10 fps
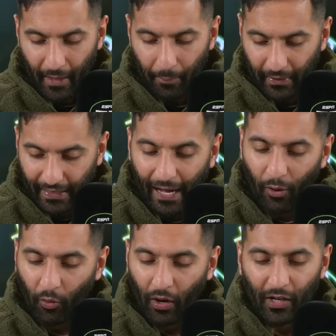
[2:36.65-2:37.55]
But
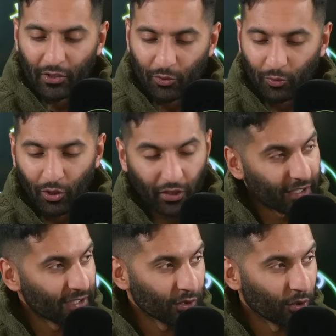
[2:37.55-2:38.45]
now Arsenal look at
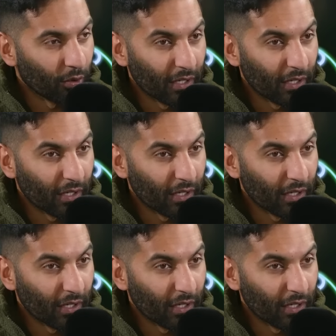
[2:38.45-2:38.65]
this and go,